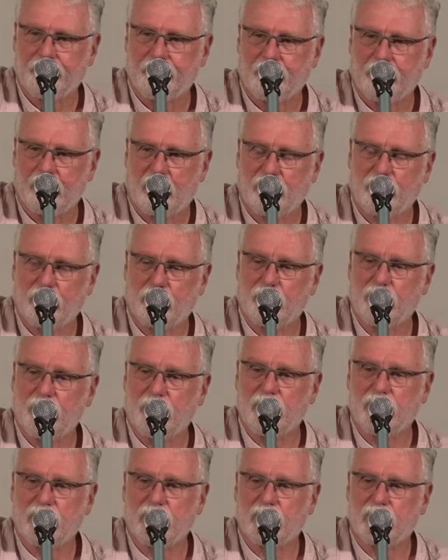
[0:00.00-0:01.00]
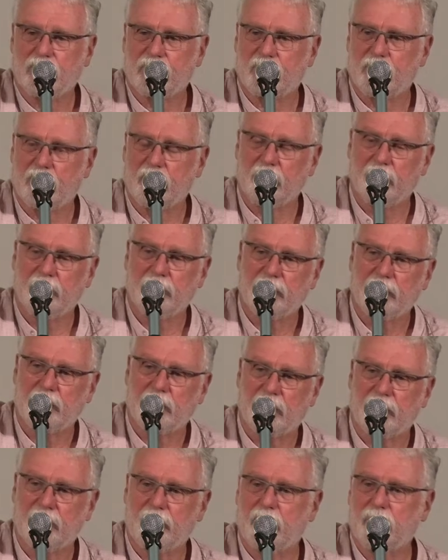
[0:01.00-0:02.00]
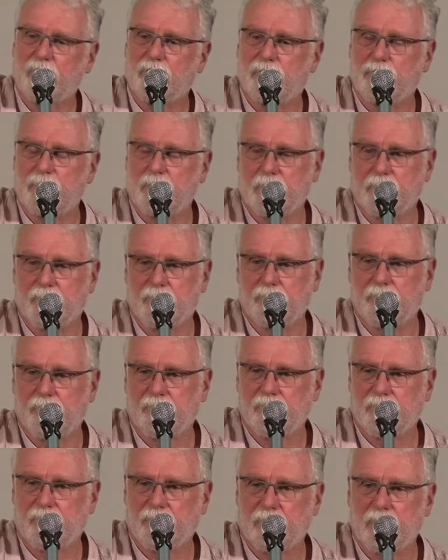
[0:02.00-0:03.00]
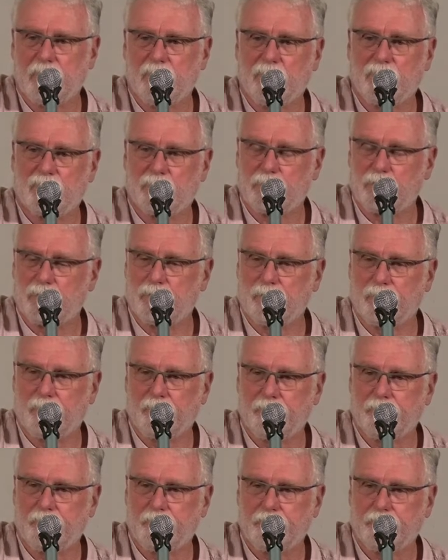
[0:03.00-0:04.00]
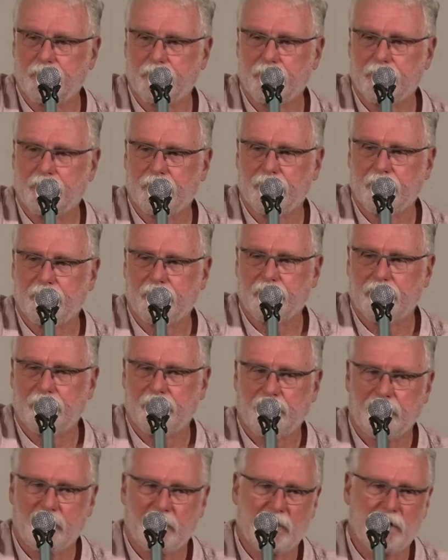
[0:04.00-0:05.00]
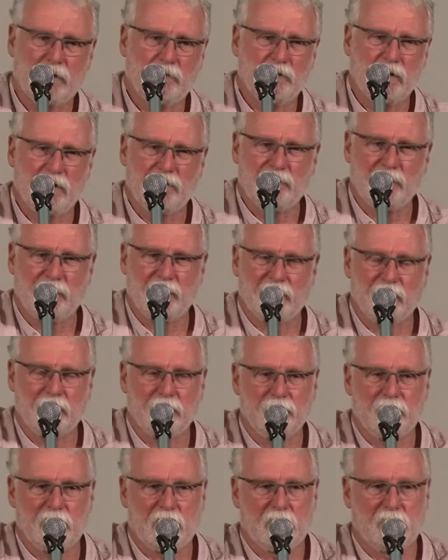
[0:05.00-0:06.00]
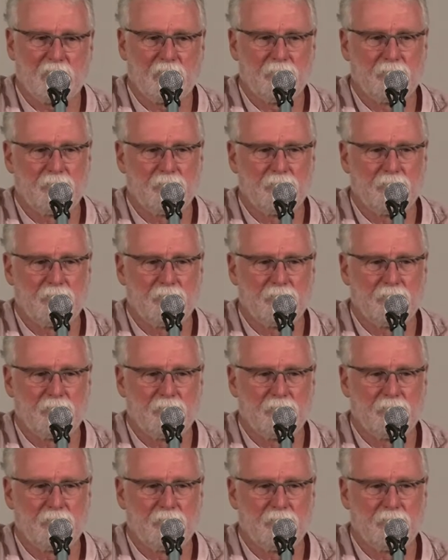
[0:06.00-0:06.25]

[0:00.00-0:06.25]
of the words in the song that I wrote for him when he was born, that I would never let him down.